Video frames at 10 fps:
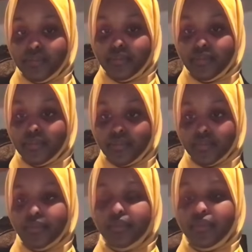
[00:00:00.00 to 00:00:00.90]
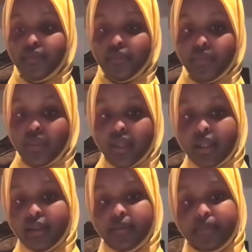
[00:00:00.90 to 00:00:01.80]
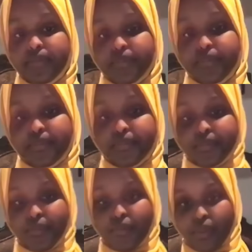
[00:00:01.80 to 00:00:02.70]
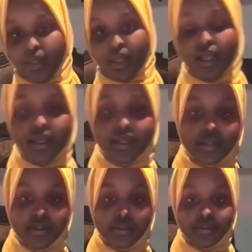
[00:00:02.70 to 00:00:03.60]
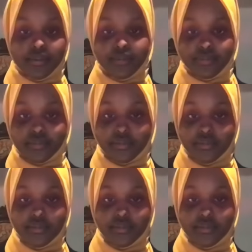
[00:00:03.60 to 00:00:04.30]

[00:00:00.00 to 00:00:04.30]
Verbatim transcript: Why can't we read Trinity Lutheran a little bit more narrowly